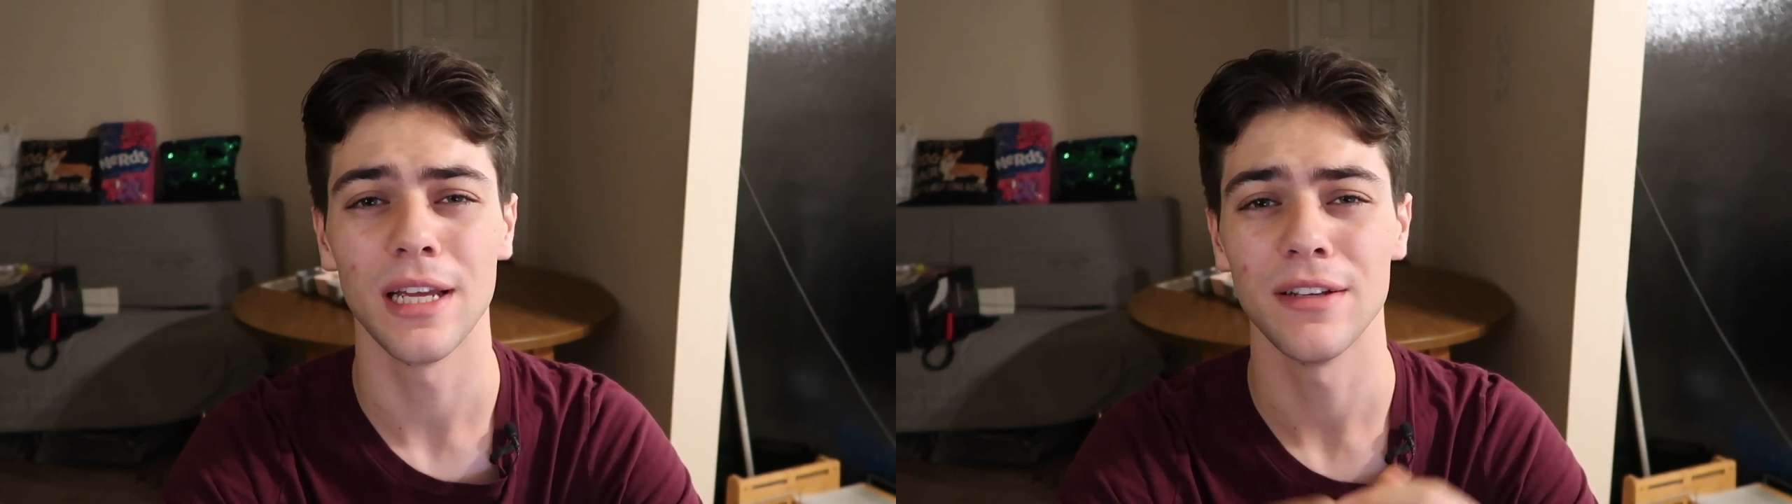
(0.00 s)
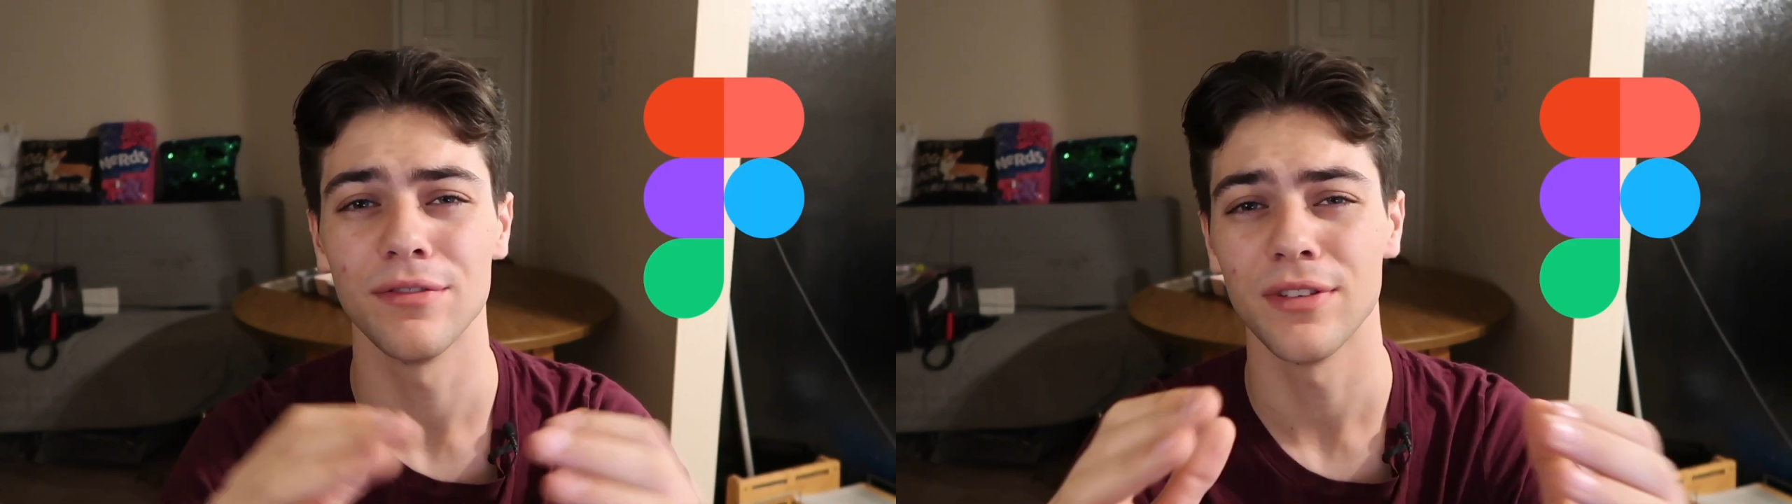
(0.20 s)

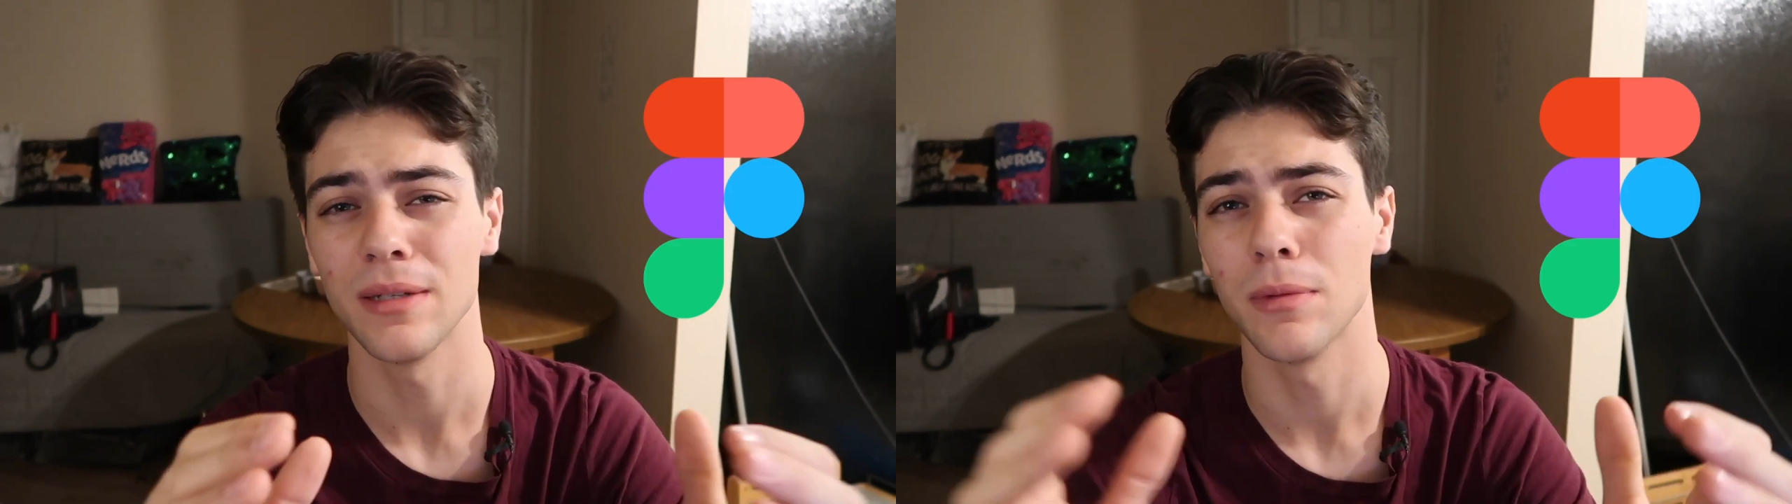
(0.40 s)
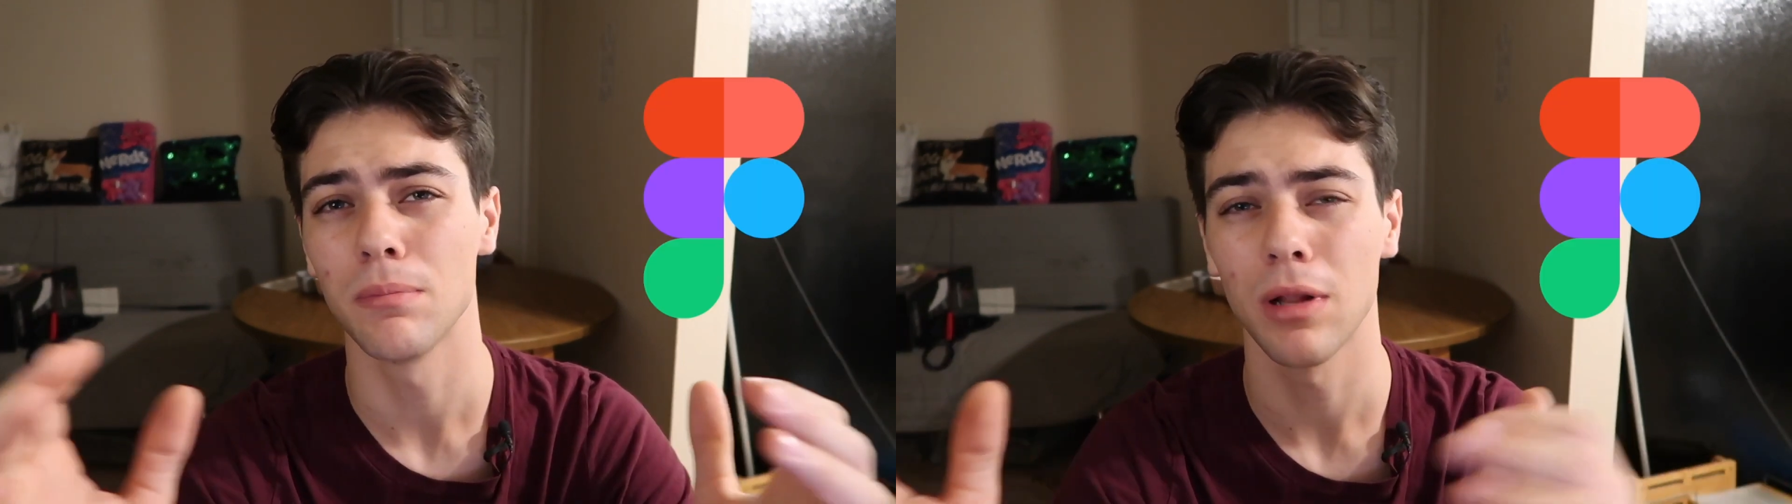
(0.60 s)
a
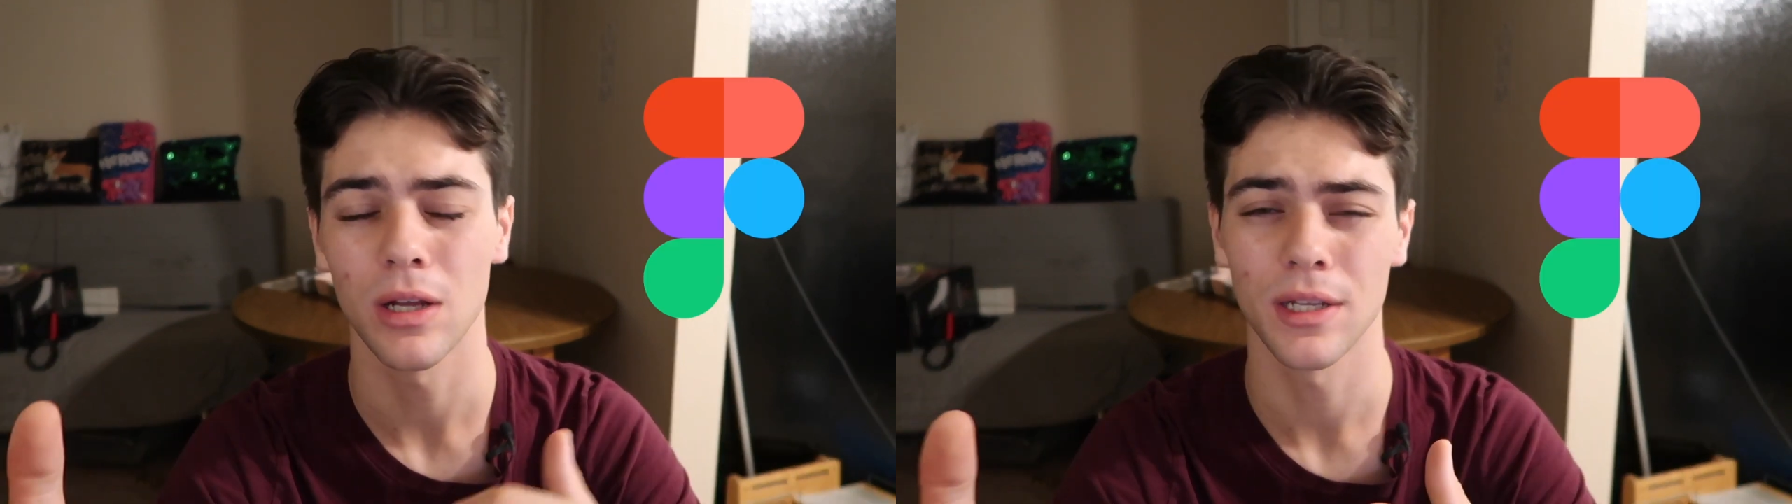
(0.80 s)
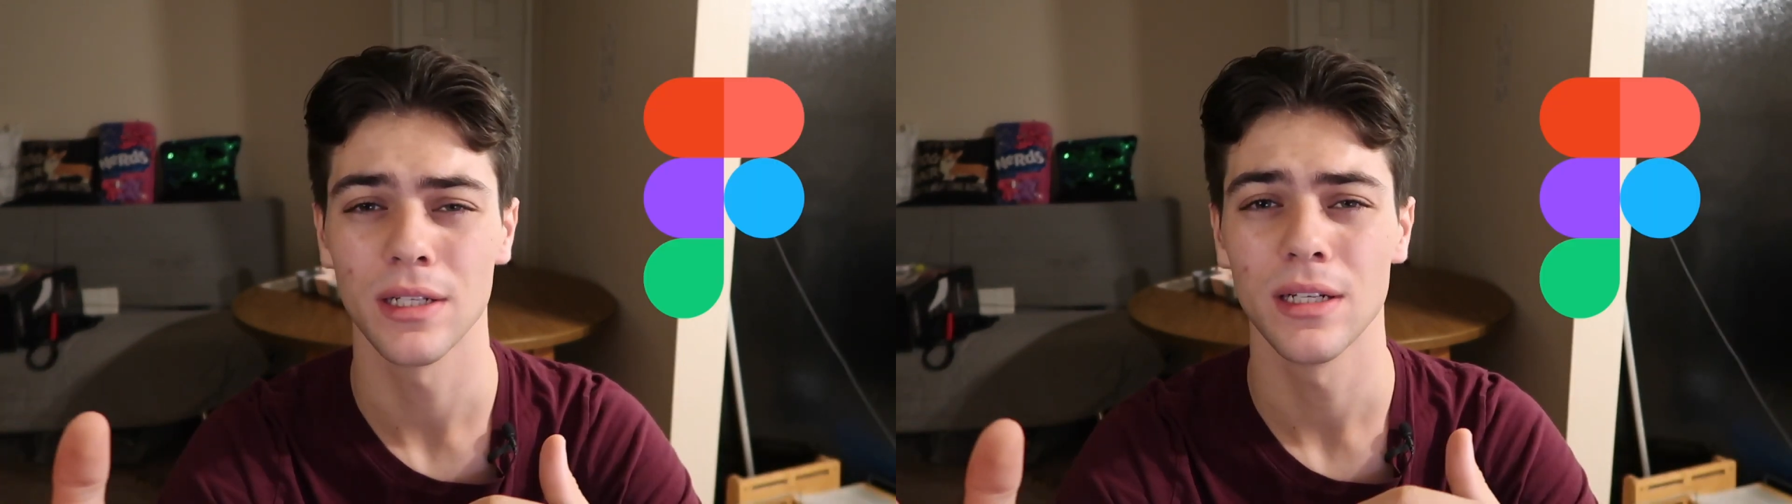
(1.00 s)
Figma
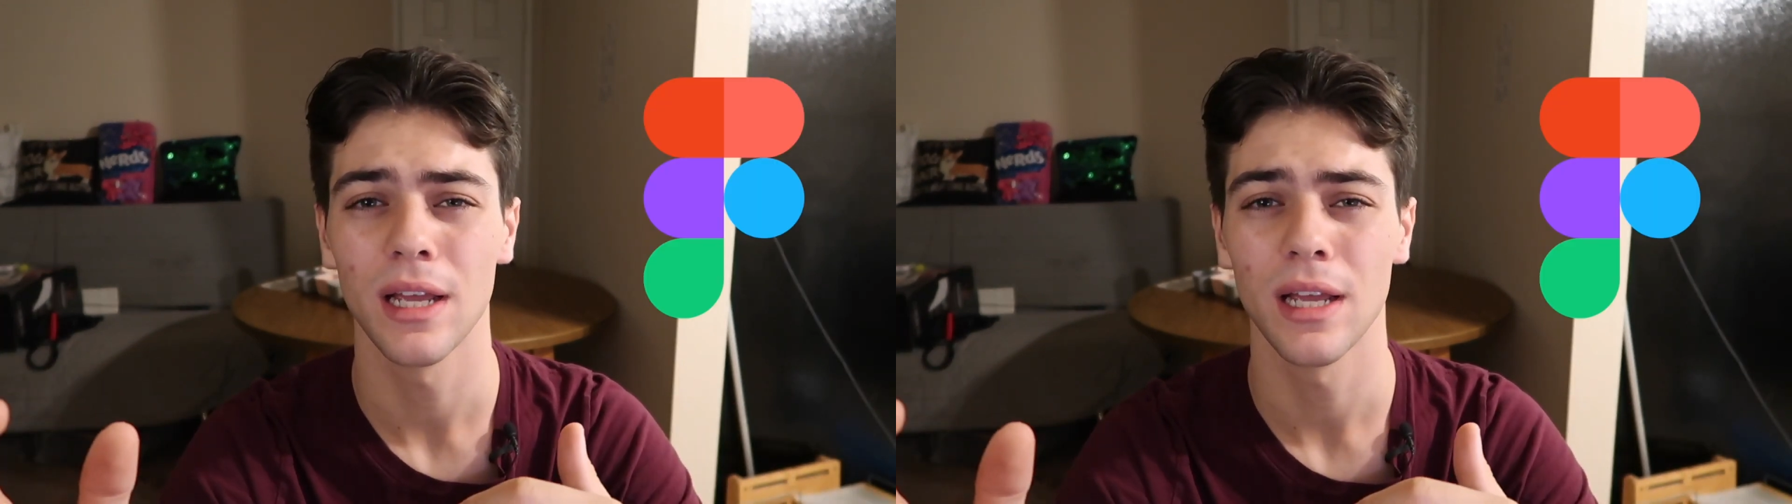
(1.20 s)
plugin,